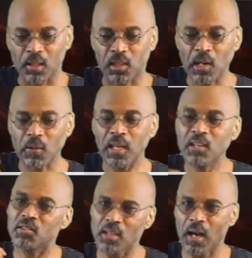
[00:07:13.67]
There
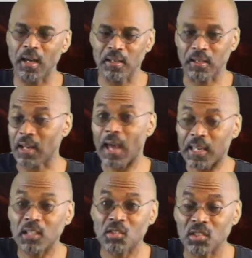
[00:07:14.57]
is none that
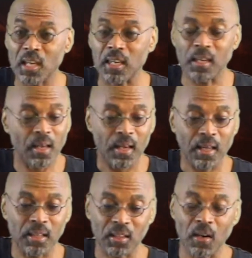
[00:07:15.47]
I could see,
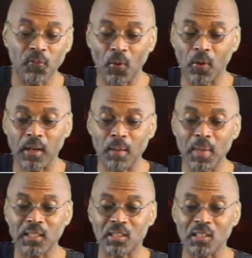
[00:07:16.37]
and therefore that
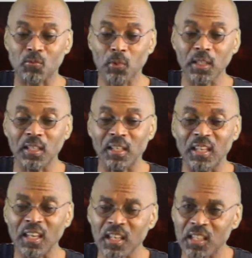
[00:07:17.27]
makes it just really
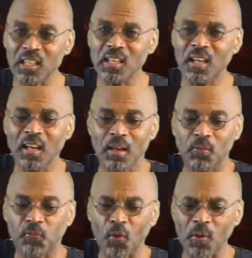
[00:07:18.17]
icky
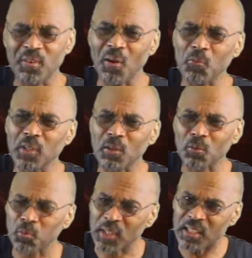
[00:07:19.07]
for no
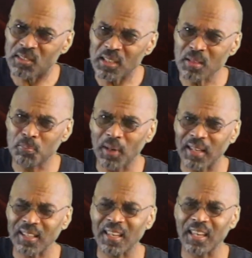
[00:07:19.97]
real reason
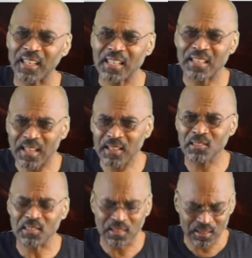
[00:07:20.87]
but
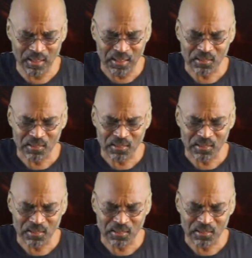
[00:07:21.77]
ickiness.